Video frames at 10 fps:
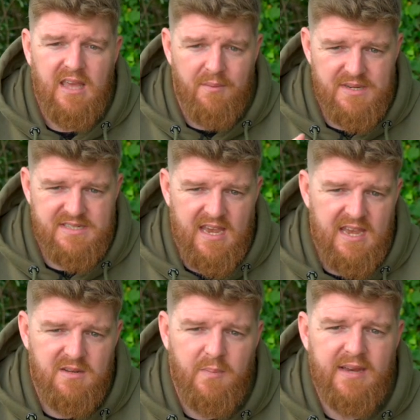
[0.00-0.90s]
can be set
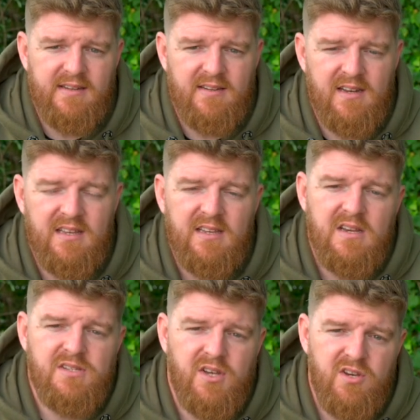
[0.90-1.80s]
independently,
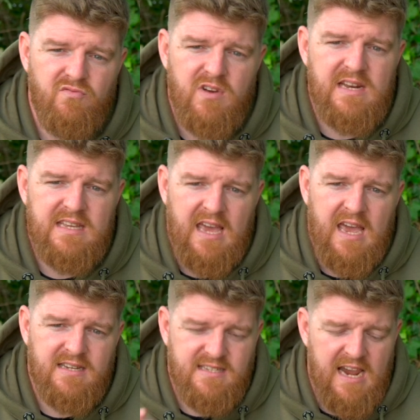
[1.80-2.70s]
so you really
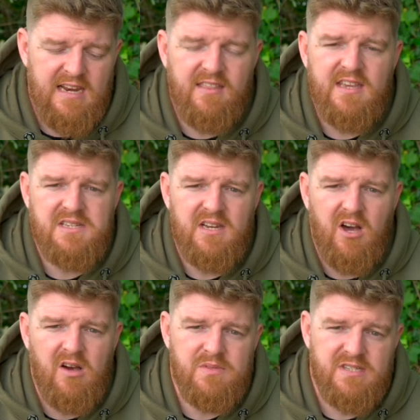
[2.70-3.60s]
can tailor these alarms